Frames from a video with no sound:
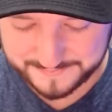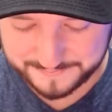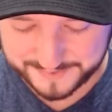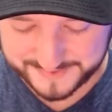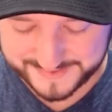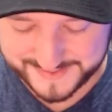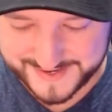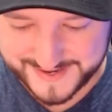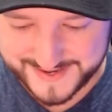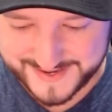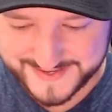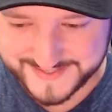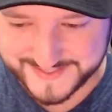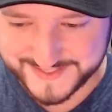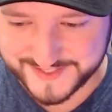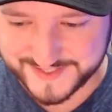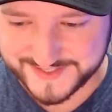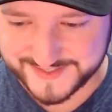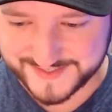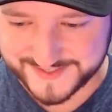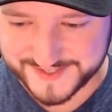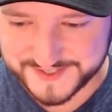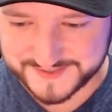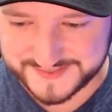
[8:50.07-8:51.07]

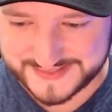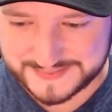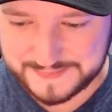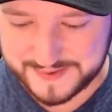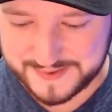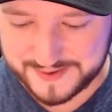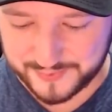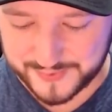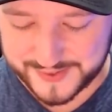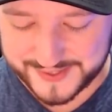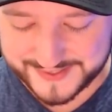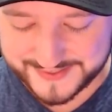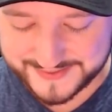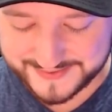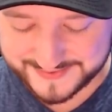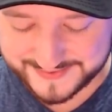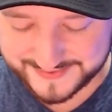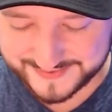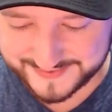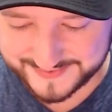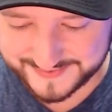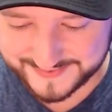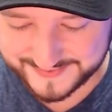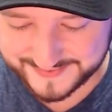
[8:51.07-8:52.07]
Please, just let me
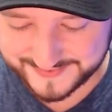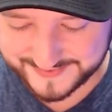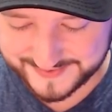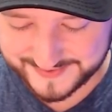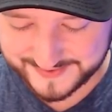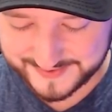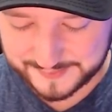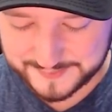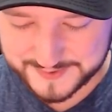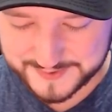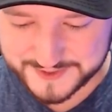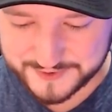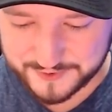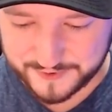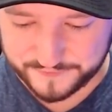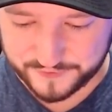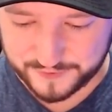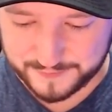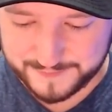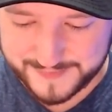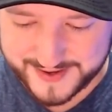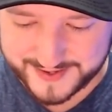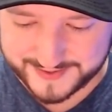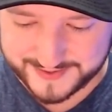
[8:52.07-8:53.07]
win. I'm sorry
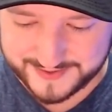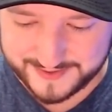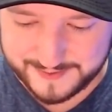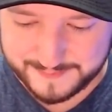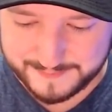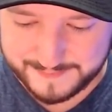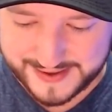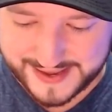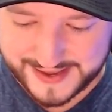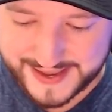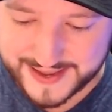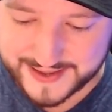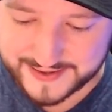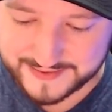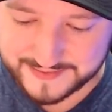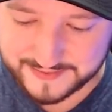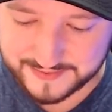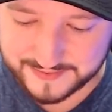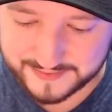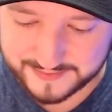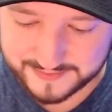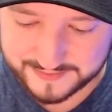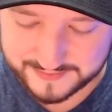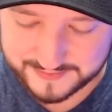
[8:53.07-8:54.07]
for making you mad.